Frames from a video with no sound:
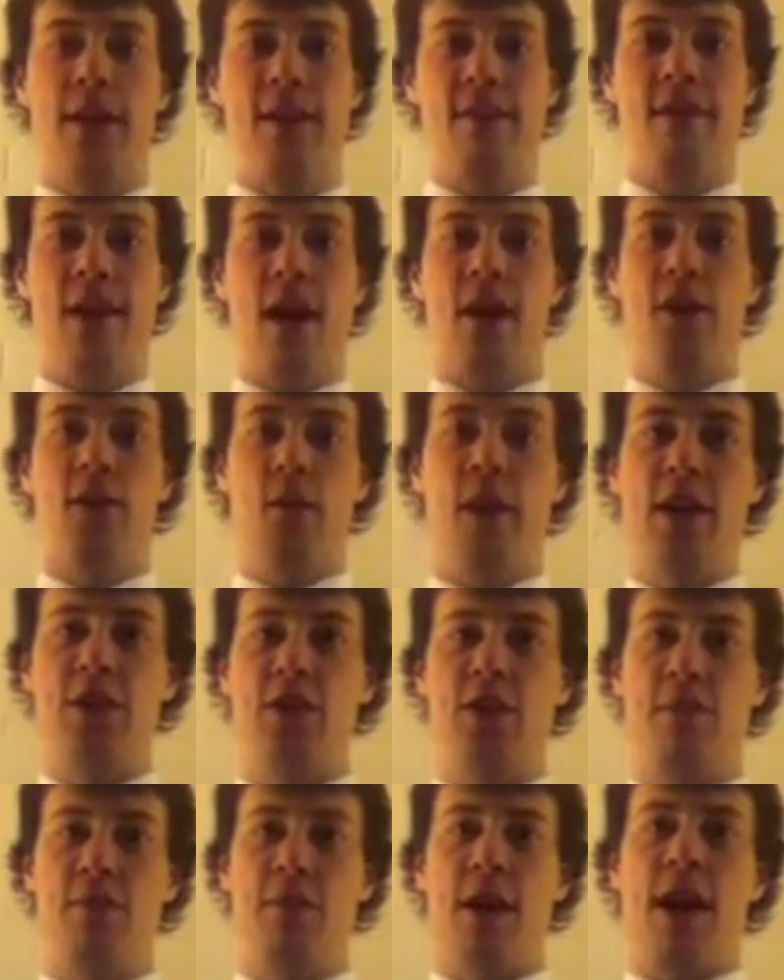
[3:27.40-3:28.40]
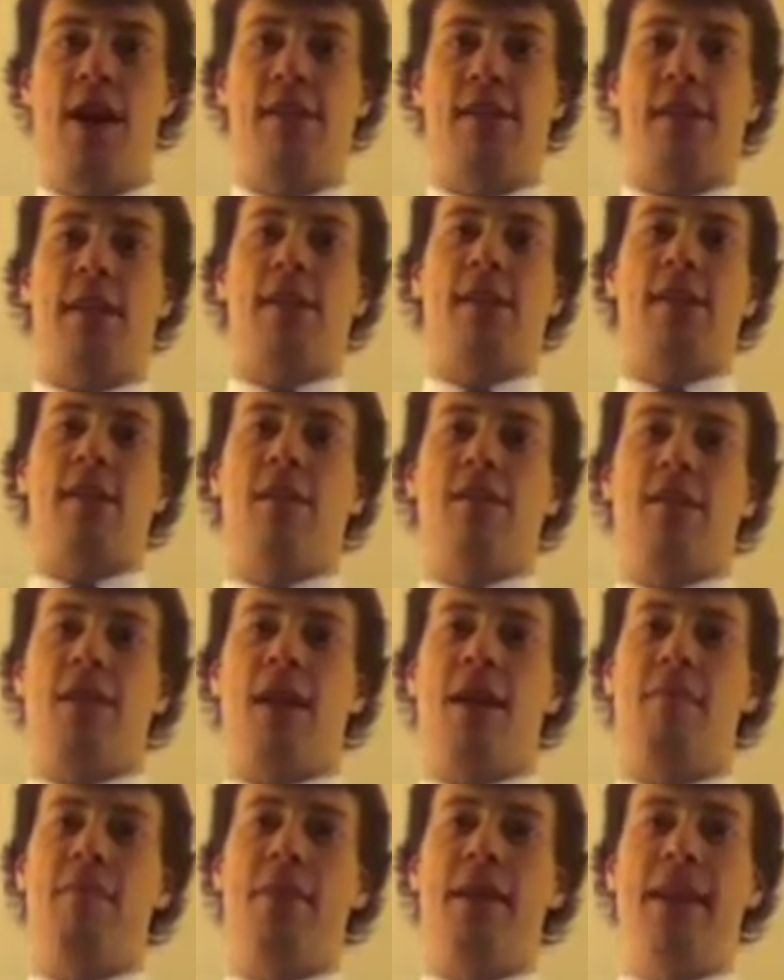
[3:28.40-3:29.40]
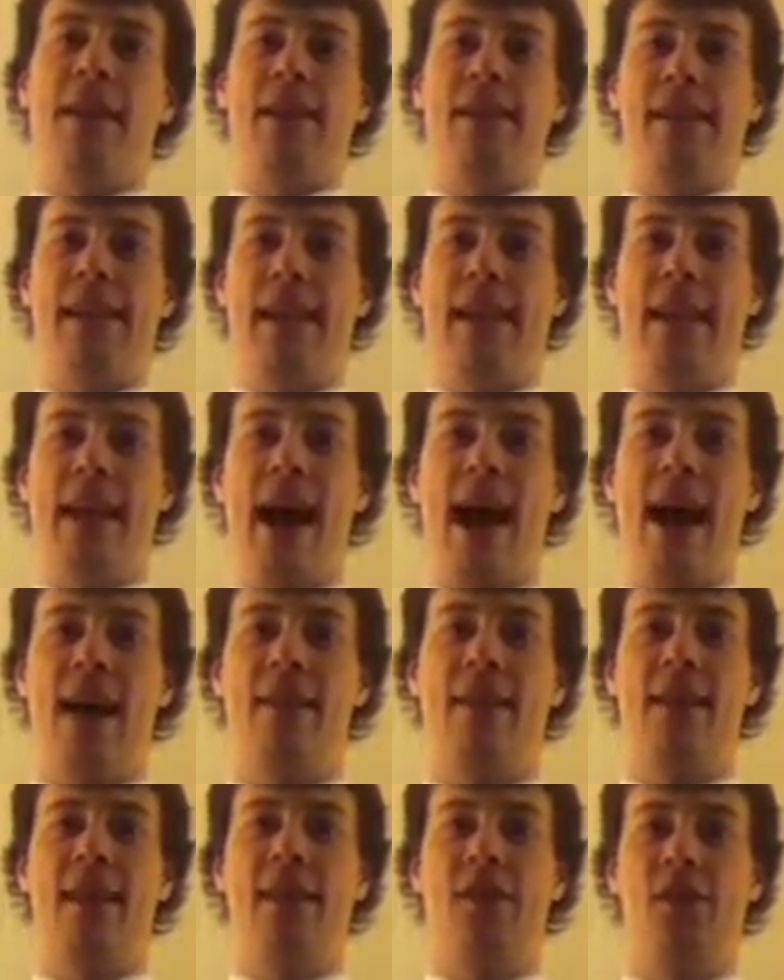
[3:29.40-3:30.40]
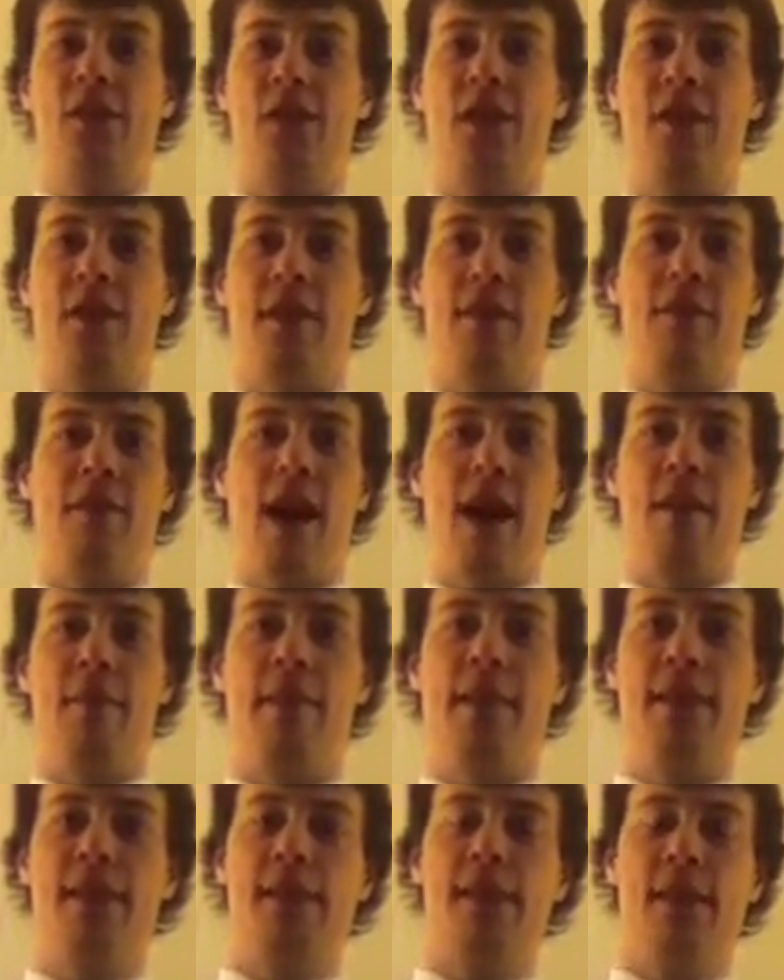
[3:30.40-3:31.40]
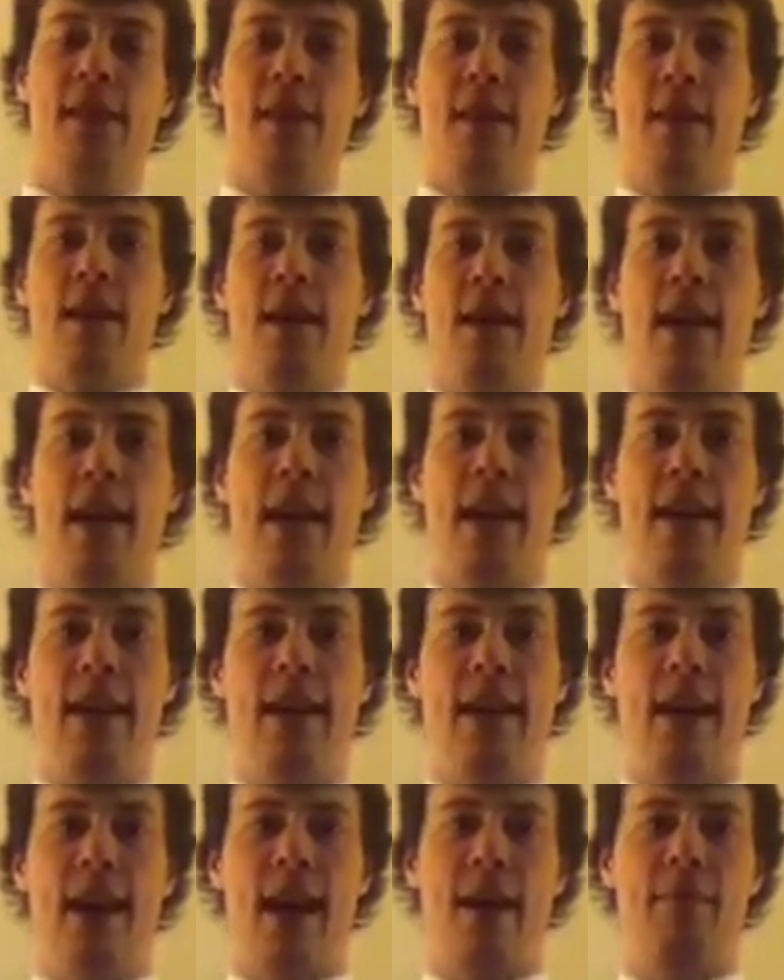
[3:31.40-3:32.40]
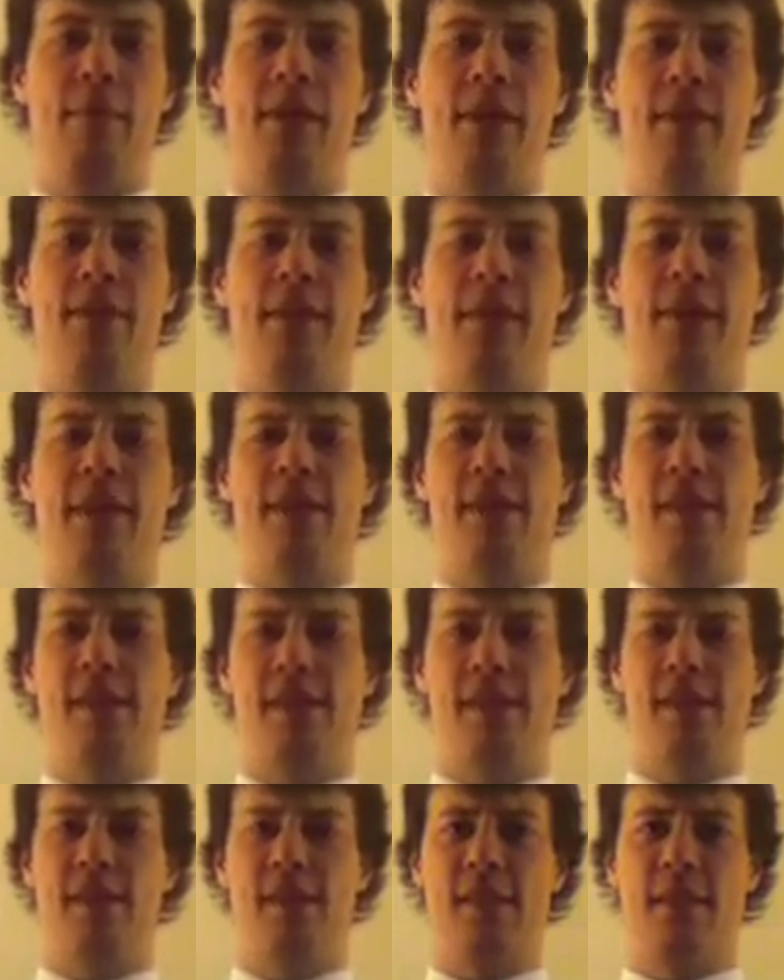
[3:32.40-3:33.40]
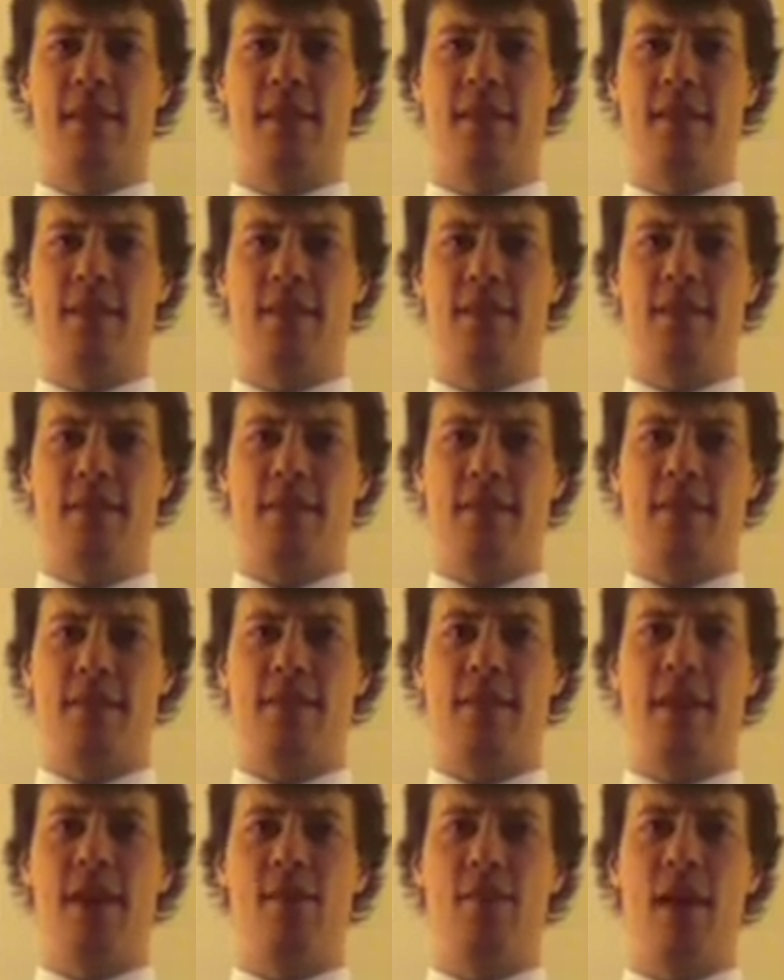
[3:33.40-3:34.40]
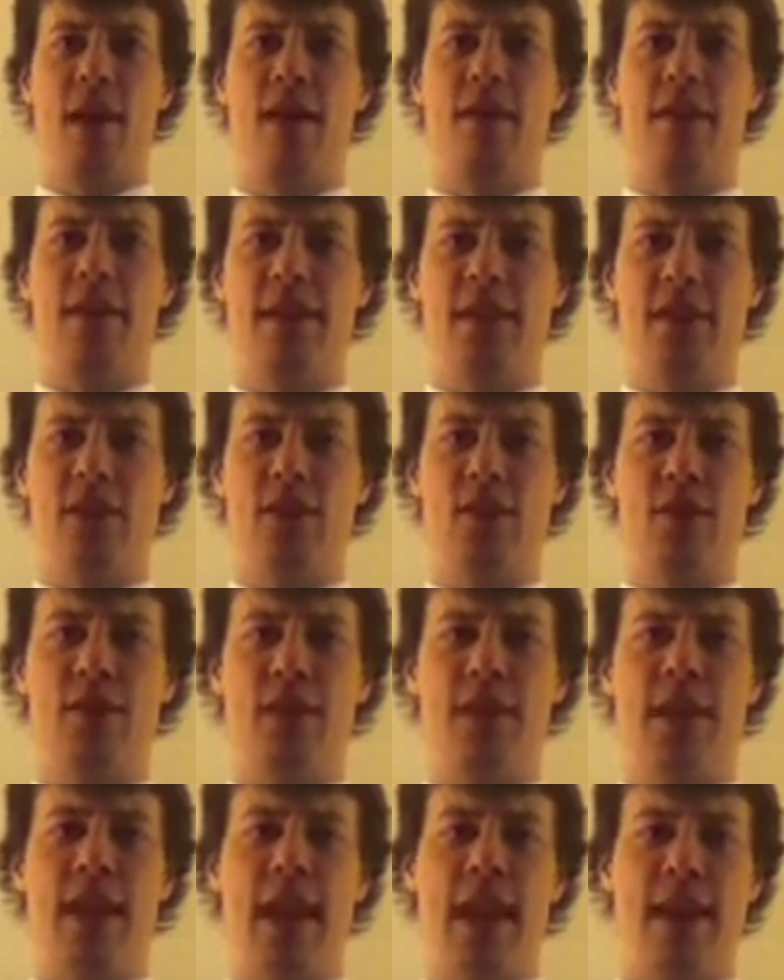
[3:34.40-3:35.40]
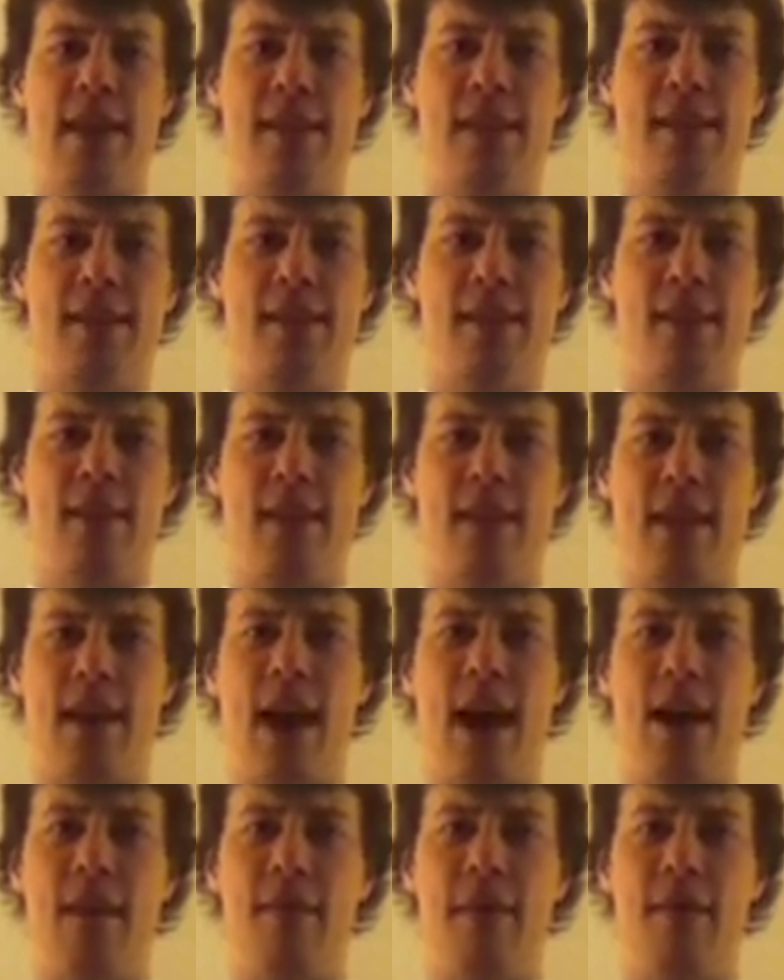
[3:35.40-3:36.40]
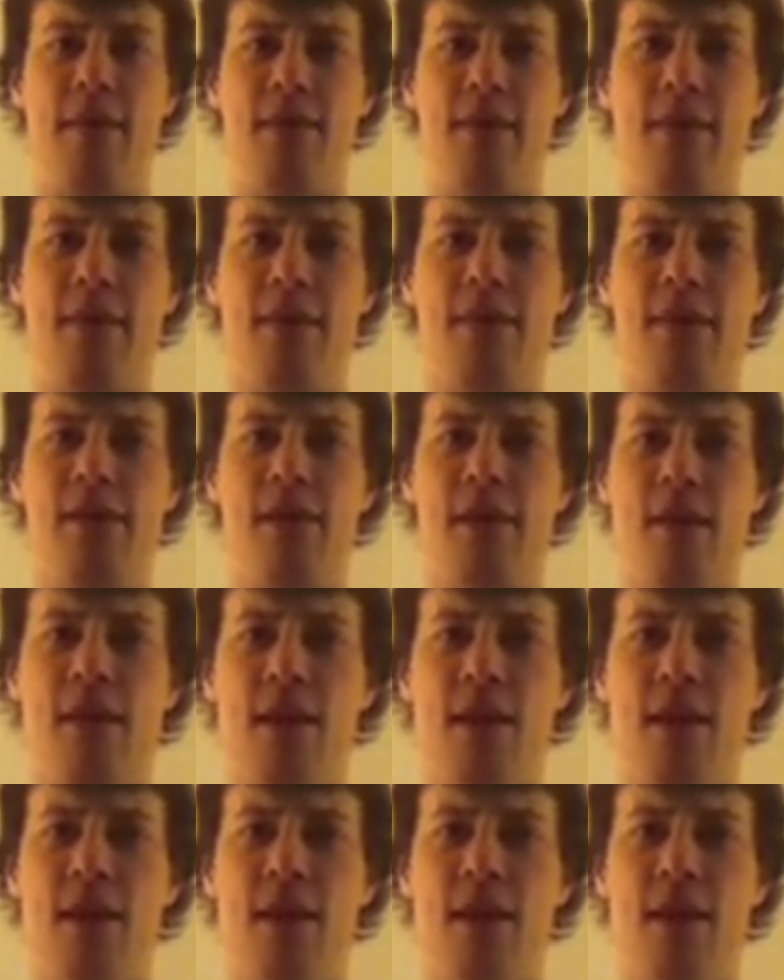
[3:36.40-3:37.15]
the valuation process of companies in highly uncertain environments, and I believe that this is very relevant to today's economy, which is